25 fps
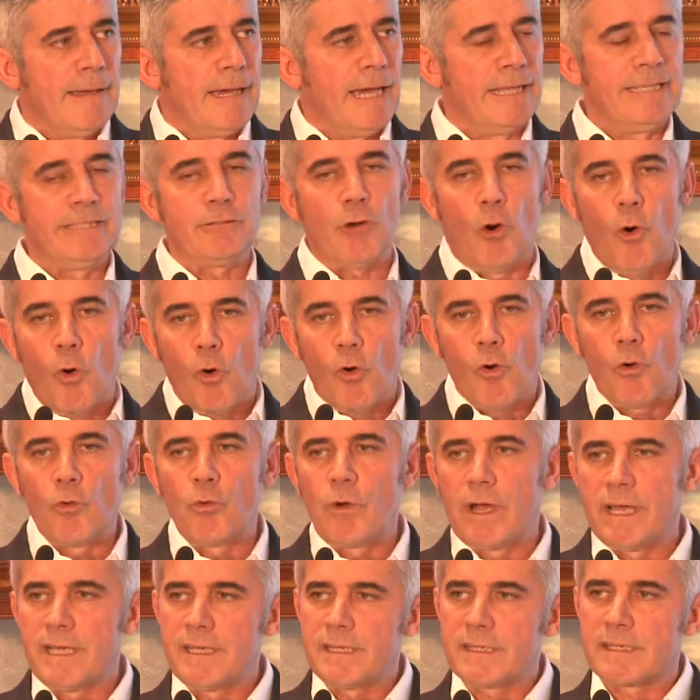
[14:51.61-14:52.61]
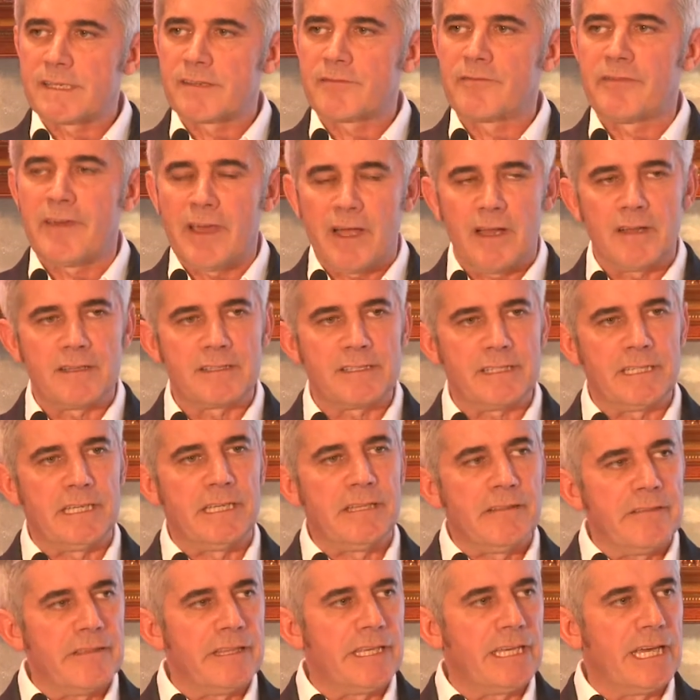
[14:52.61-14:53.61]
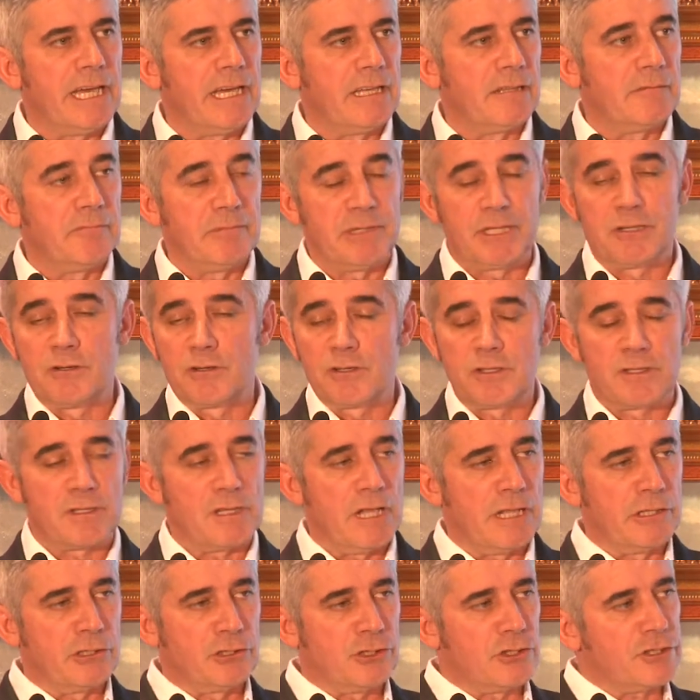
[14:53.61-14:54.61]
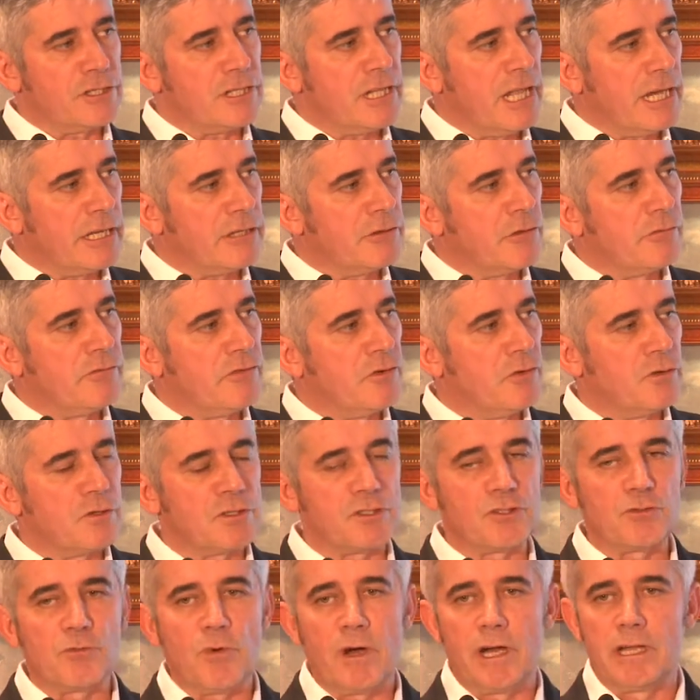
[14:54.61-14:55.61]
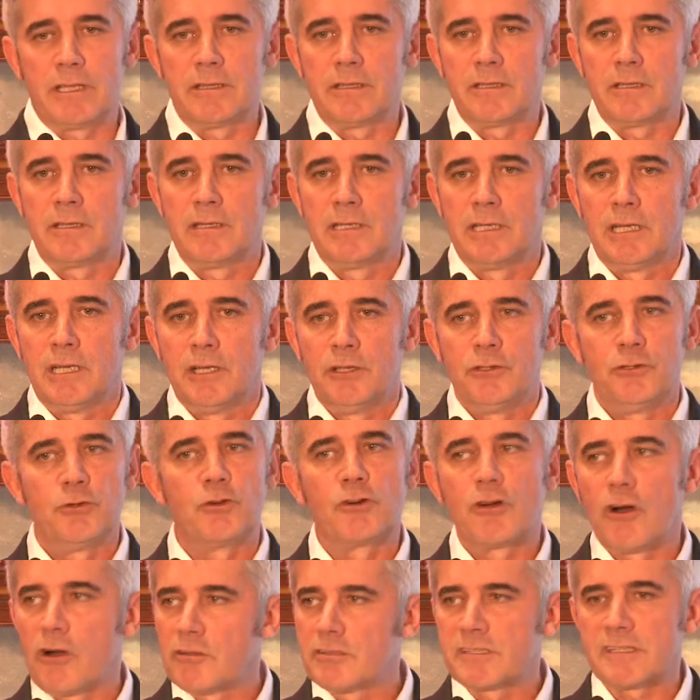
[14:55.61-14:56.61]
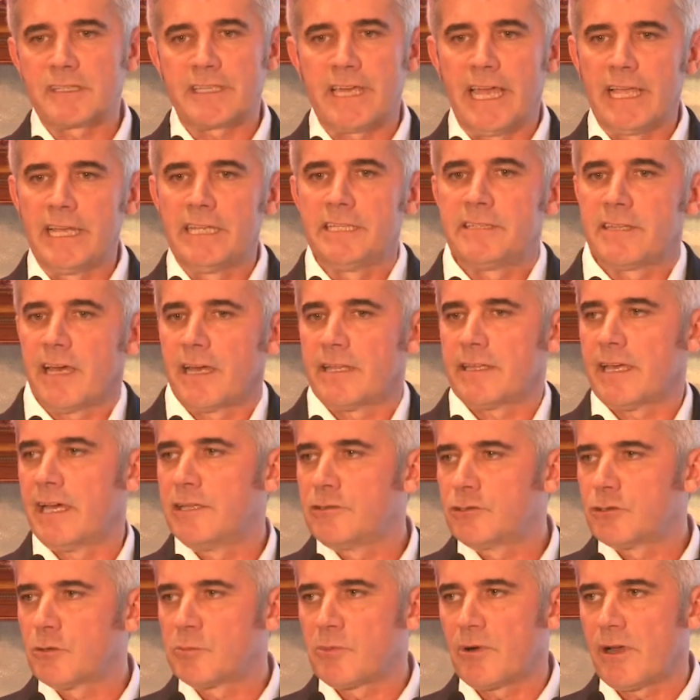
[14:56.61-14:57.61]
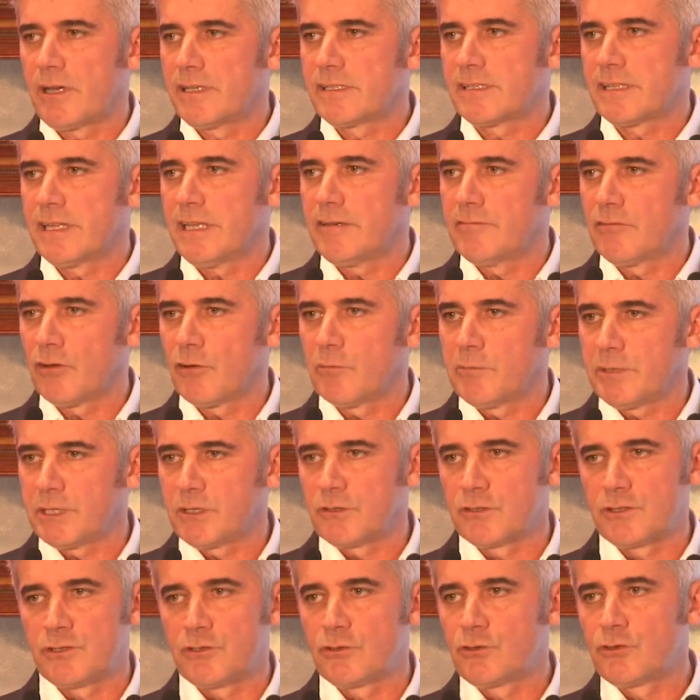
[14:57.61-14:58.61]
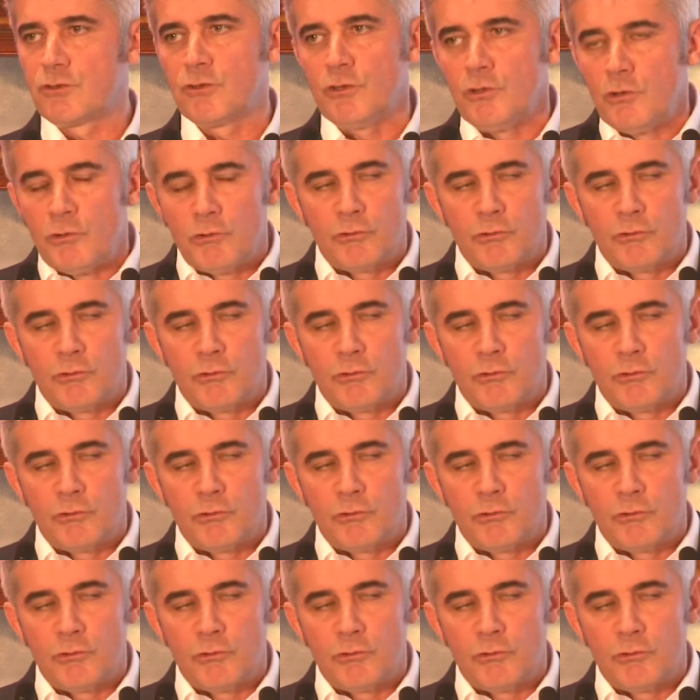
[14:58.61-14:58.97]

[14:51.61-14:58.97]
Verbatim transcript: And it always fails in the end because, just like the first one, you can't scale it at enterprise level because you